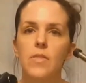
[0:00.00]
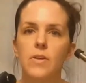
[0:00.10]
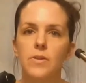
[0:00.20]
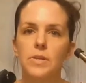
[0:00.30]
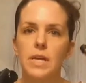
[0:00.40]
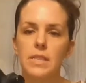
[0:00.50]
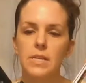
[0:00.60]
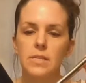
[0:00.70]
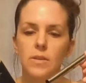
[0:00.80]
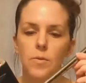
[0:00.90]
And you take
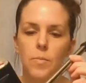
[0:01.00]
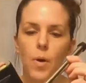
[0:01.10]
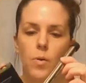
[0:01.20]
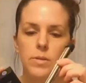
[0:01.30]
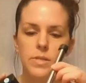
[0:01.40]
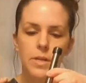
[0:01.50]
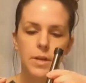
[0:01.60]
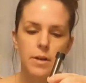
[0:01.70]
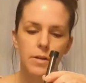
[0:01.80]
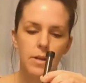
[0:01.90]
this little post
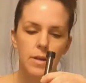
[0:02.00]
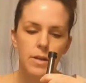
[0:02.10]
here,